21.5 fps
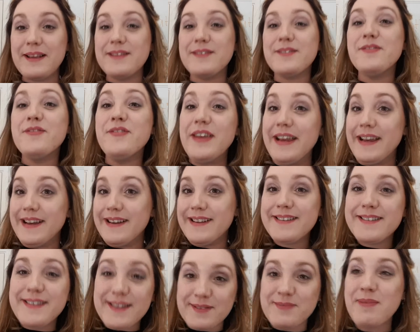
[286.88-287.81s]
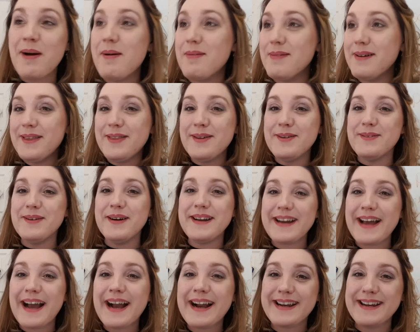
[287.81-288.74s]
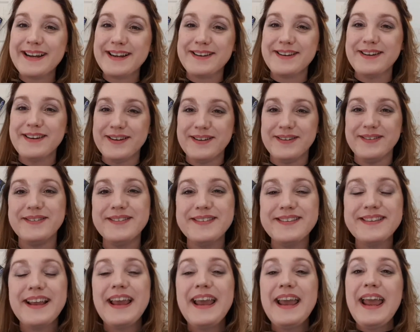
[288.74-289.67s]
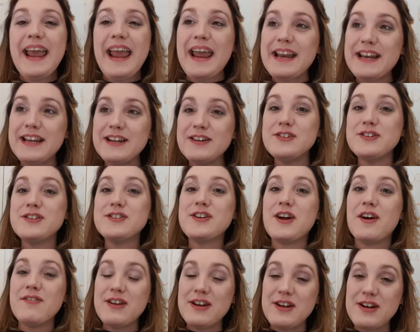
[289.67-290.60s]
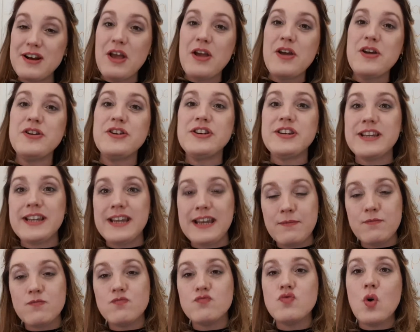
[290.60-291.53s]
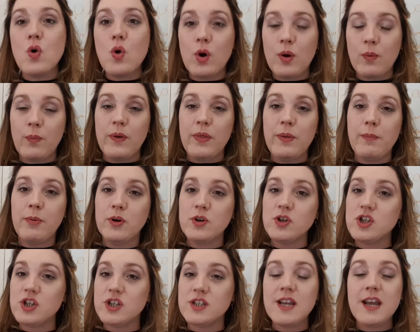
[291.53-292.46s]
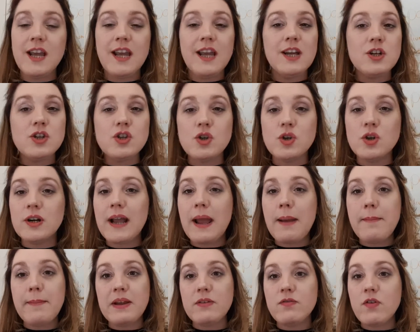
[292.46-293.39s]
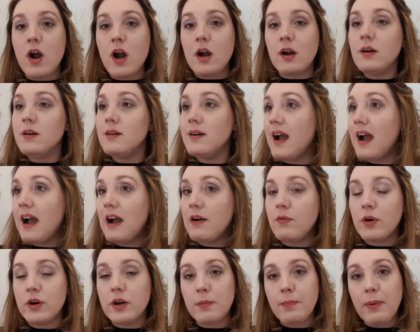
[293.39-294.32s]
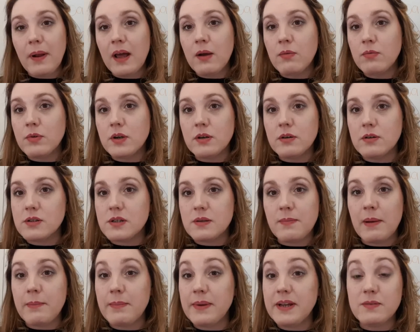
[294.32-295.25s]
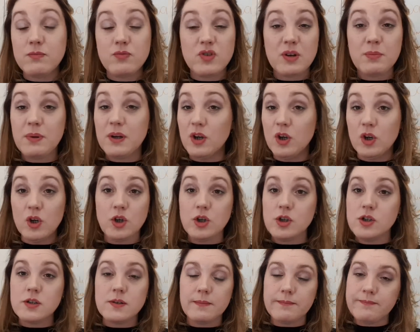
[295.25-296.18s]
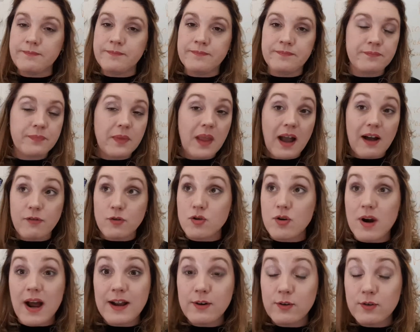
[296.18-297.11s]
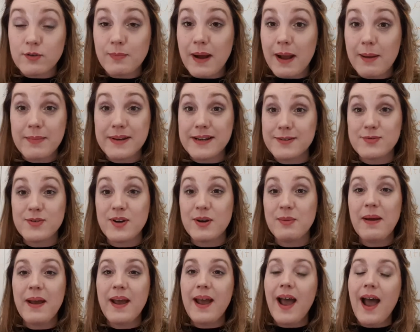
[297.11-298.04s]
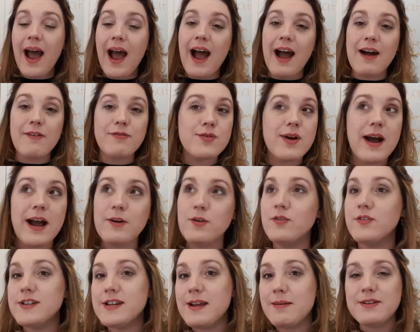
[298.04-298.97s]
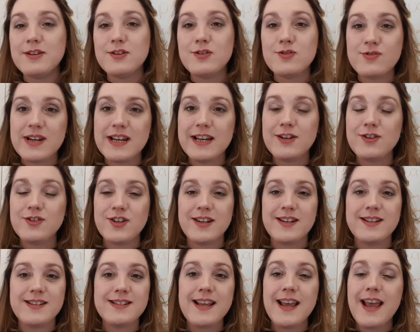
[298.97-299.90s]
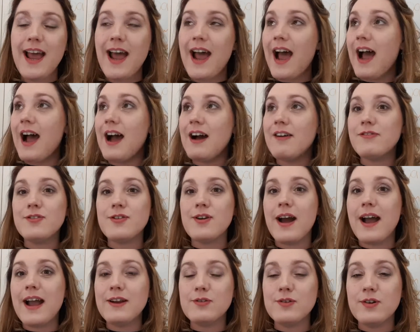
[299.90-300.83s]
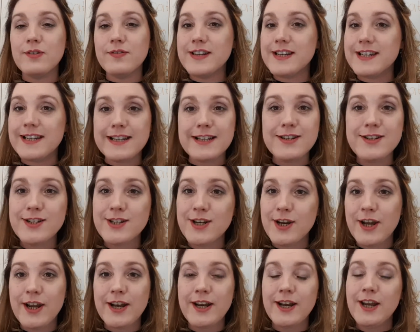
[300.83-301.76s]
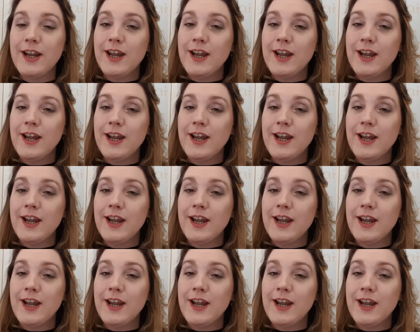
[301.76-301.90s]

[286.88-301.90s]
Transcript: fierce is probably the word I could use, and you just gotta learn to keep rolling with the punches. Don't get me wrong, I've wanted to pull out loads of my mediumship, loads. I've cried over my mediumship, I've cried over demonstrations, I've cried over teaching,